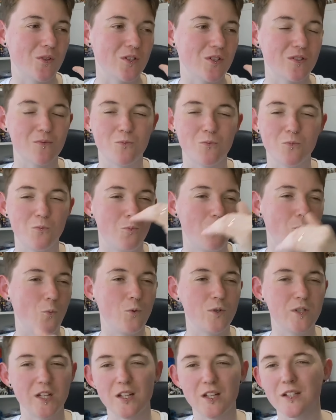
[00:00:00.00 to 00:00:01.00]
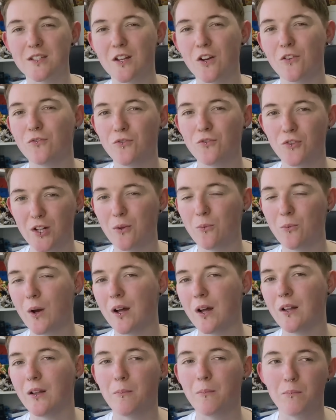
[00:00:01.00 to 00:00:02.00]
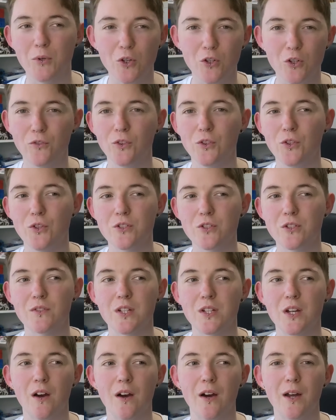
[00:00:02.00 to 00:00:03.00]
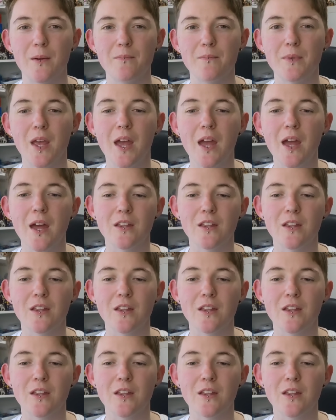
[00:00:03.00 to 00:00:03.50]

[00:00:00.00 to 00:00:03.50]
just did itself really well. Beautiful use of time.